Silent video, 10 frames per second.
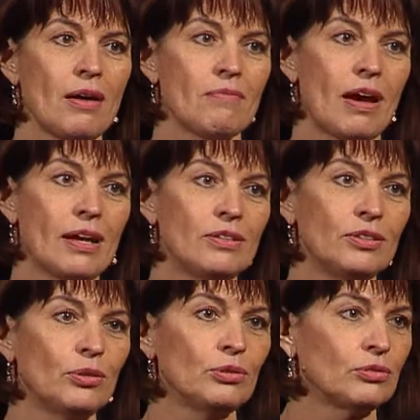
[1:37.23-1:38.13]
when
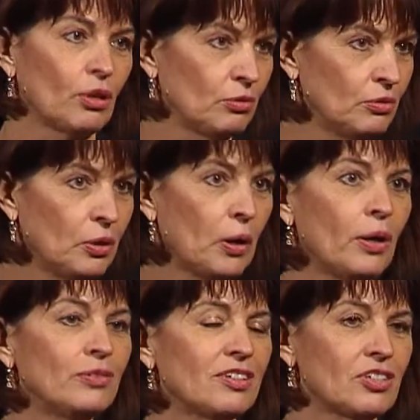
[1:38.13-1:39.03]
you don't
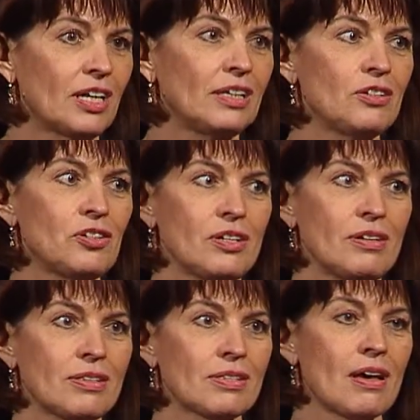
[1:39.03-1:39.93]
know the
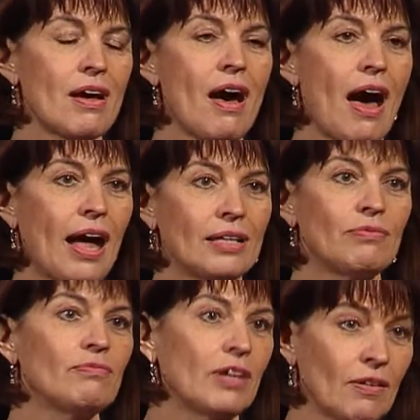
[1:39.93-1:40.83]
challenges, and
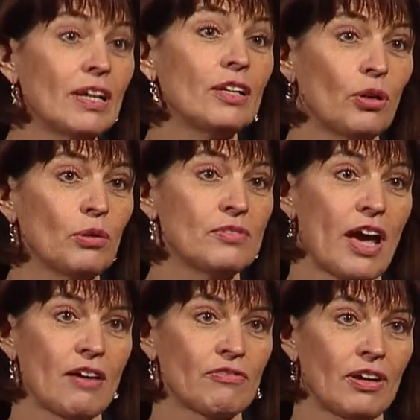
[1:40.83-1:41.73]
when you don't
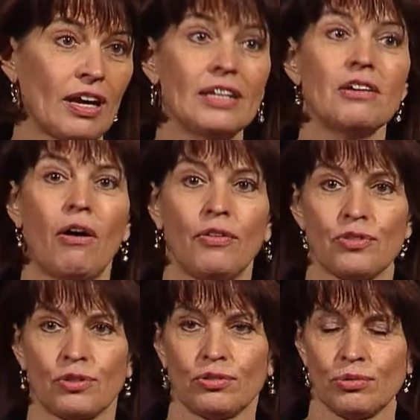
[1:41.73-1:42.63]
have any
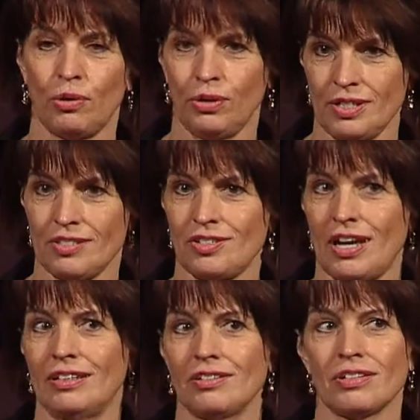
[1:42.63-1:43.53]
answer to all these
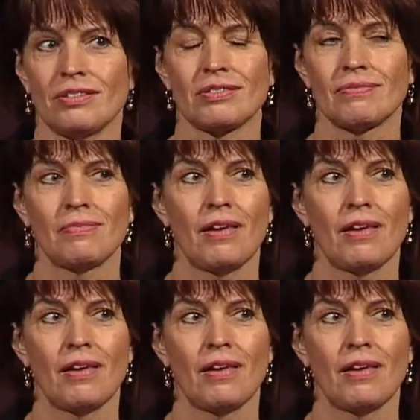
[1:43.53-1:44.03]
challenges.